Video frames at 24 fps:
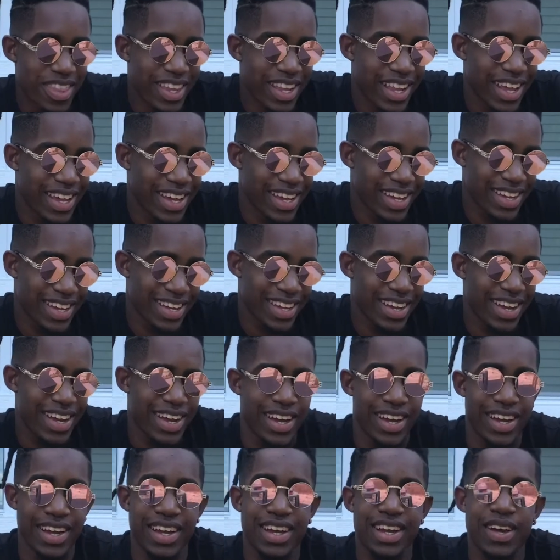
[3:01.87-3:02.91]
like,
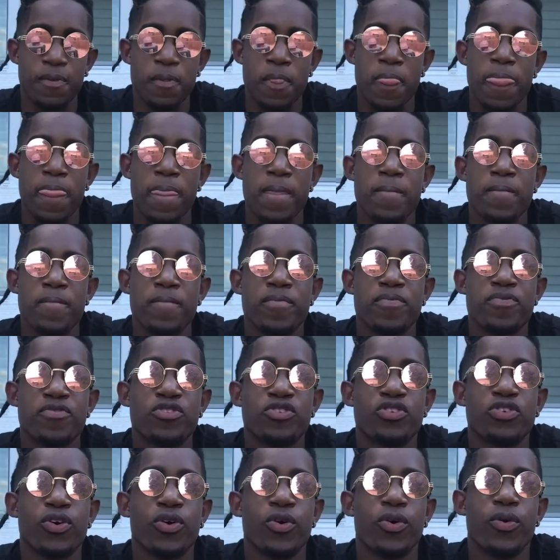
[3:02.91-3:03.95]

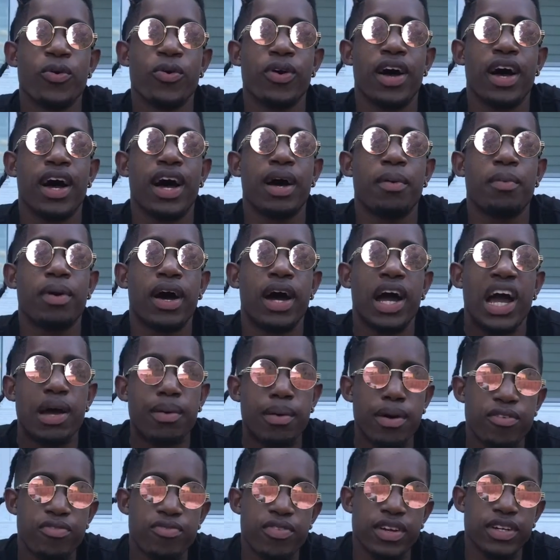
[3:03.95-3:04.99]
so I got
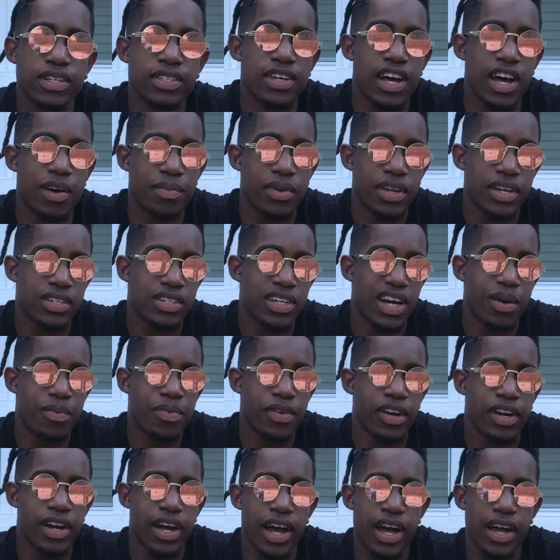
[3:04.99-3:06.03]
my friend Tommy a job
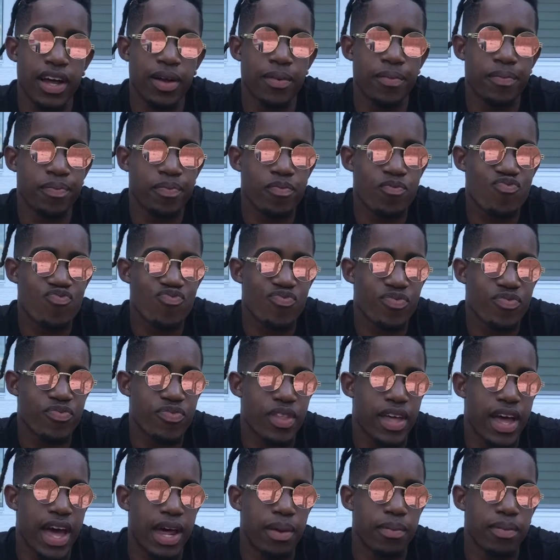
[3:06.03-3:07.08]
there. I
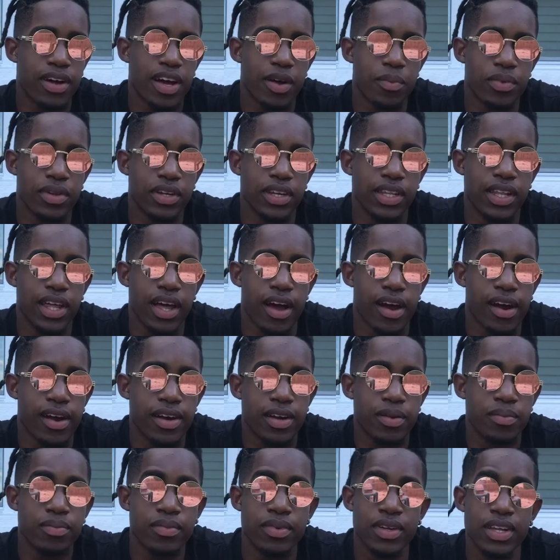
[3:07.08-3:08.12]
had him come in and they hired
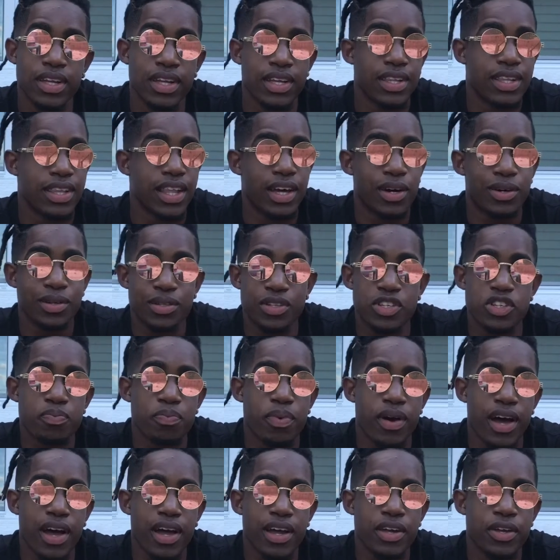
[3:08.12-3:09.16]
him, like on the
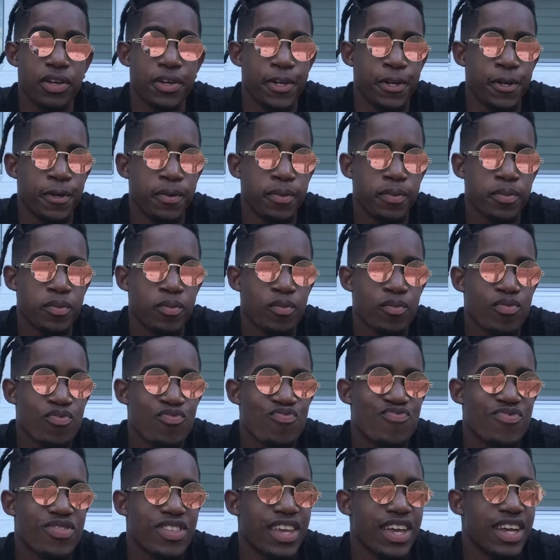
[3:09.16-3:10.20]
spot, you know,
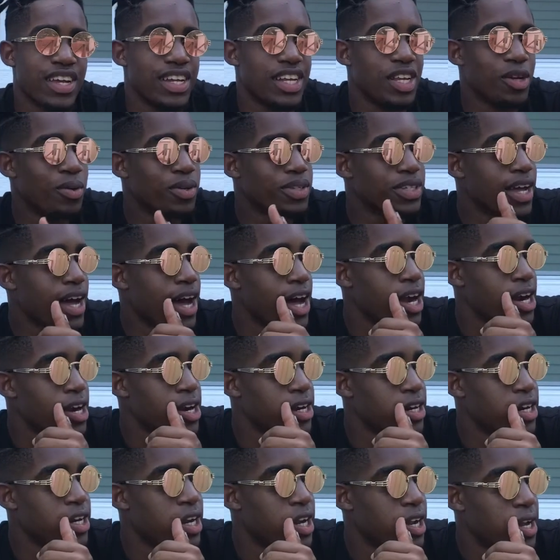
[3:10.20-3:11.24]
and he was
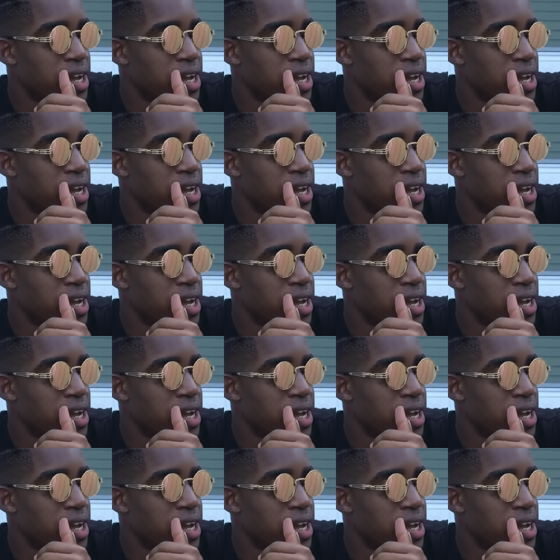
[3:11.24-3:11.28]
hired.